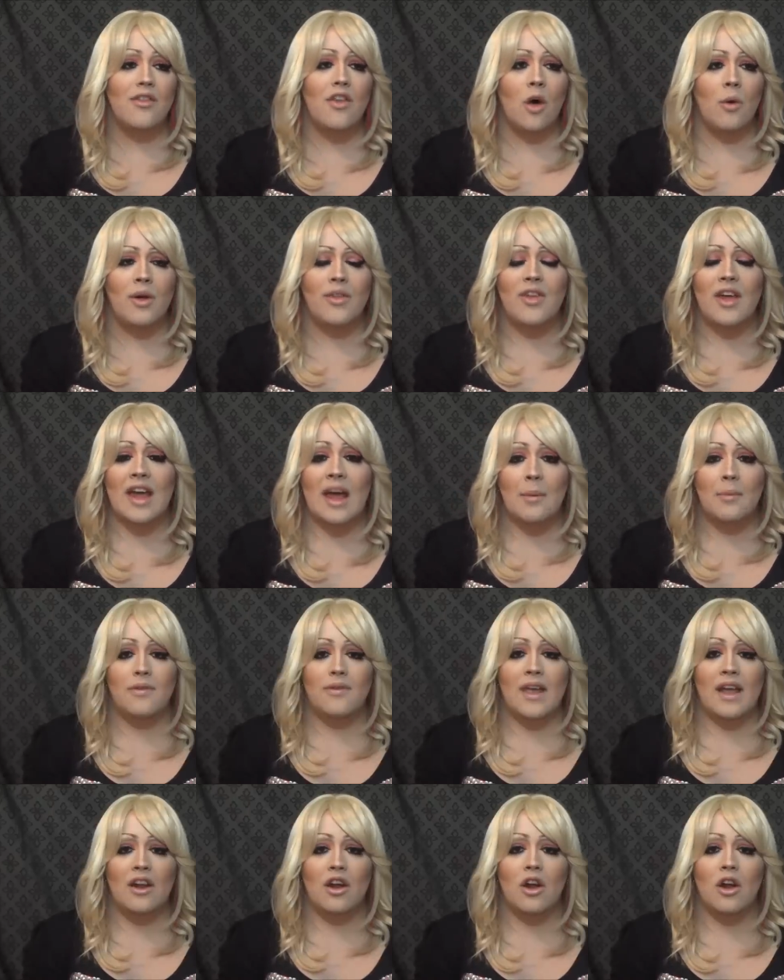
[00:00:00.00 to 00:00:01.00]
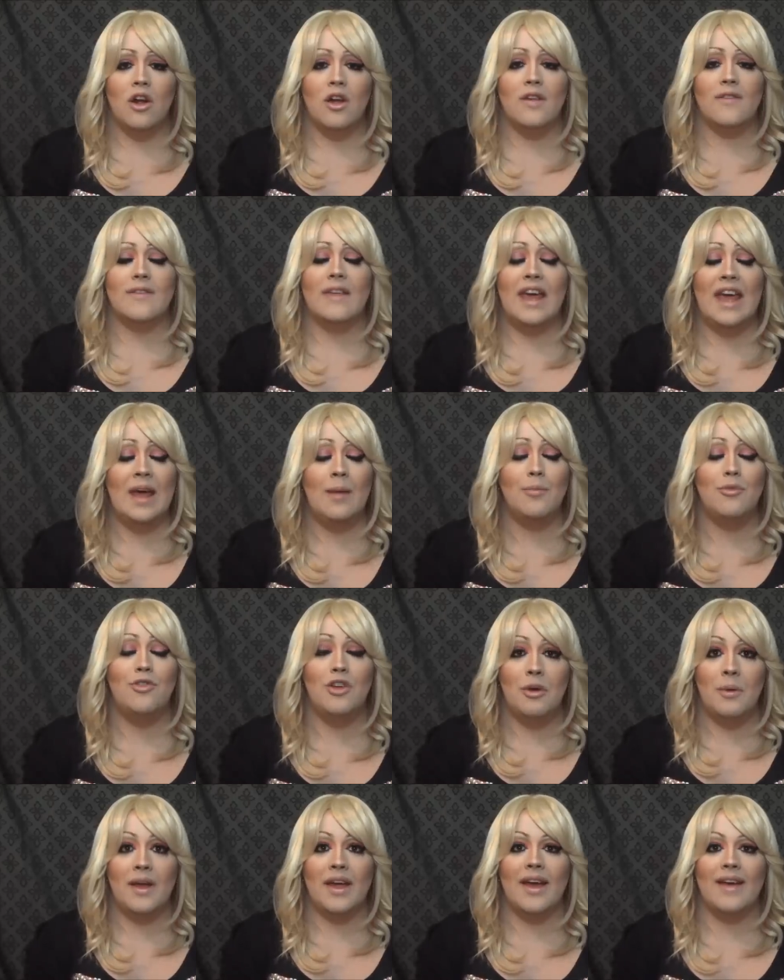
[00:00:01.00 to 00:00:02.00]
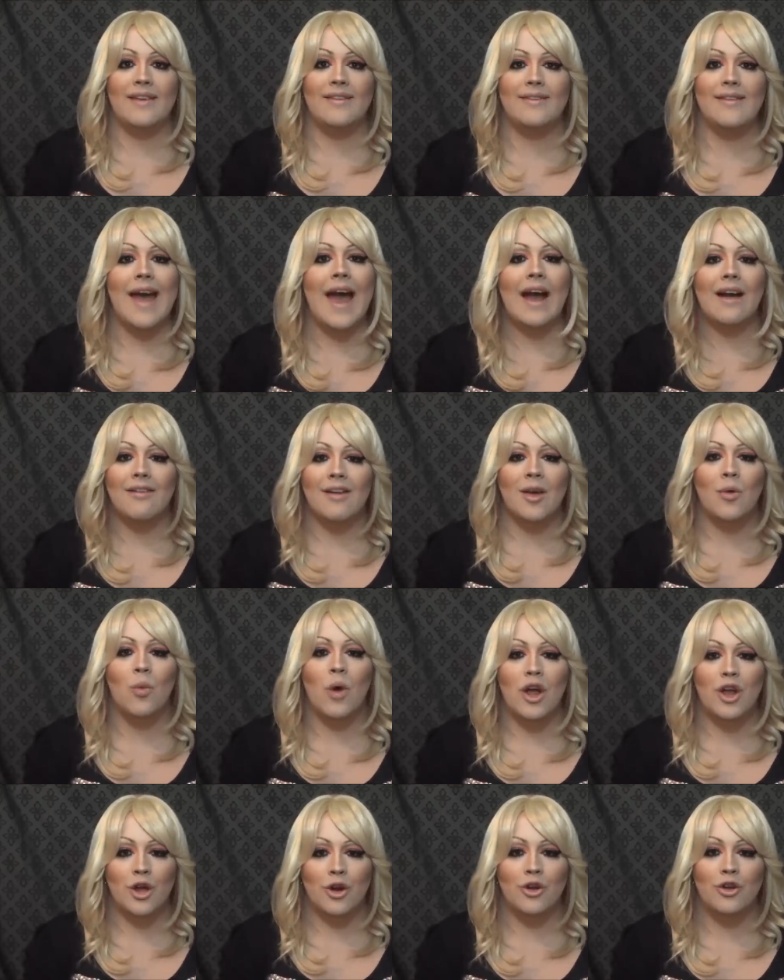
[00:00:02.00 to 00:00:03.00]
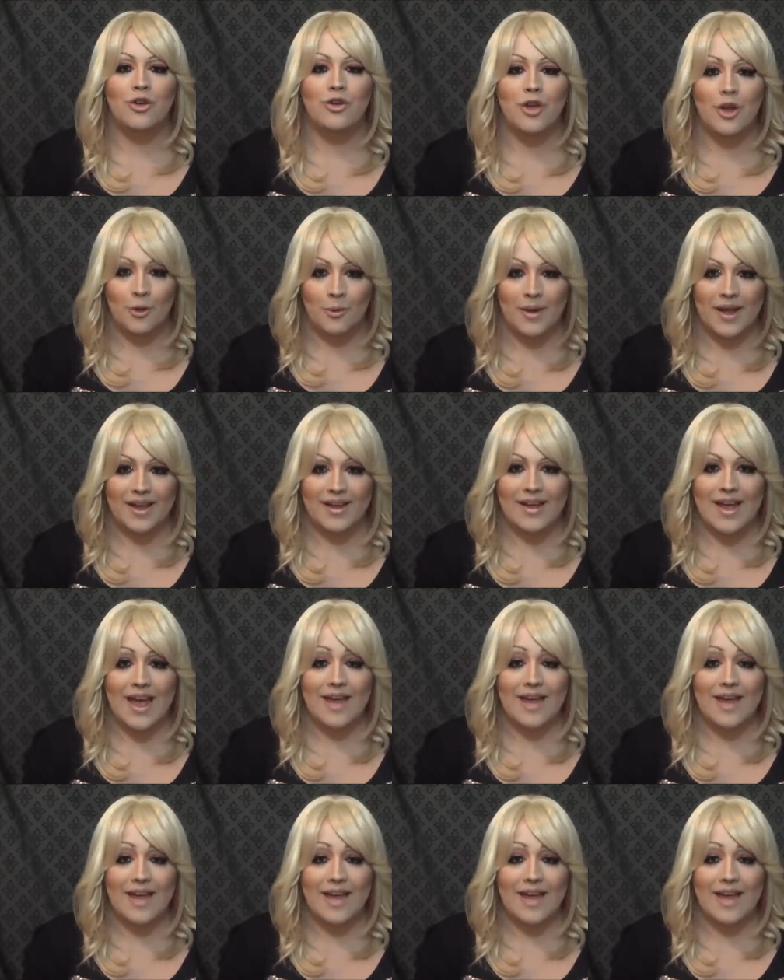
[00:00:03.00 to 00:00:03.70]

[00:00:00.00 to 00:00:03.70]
the only thing I would say to her is keep doing exactly what you're doing,